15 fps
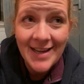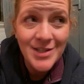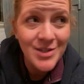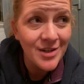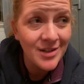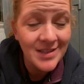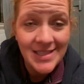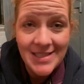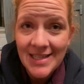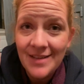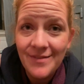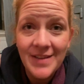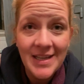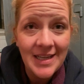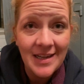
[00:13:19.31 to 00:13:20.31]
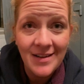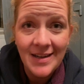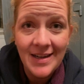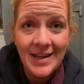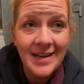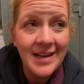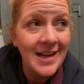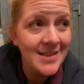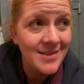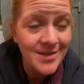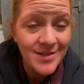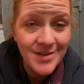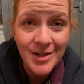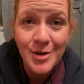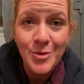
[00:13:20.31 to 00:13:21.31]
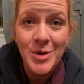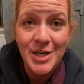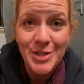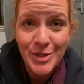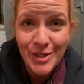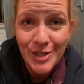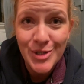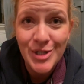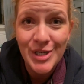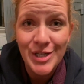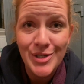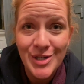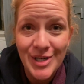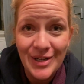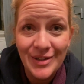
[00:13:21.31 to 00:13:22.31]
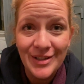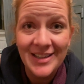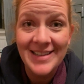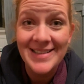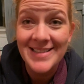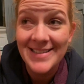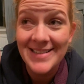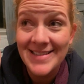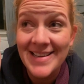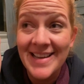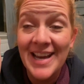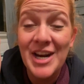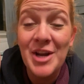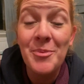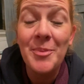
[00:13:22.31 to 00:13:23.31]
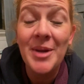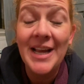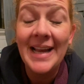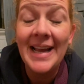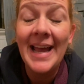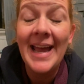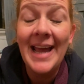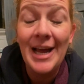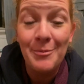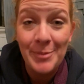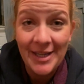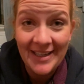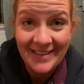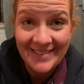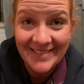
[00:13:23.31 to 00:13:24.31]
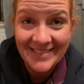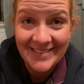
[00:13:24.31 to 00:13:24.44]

and turn the TV on and start watching the shit show, because it's going to be epic.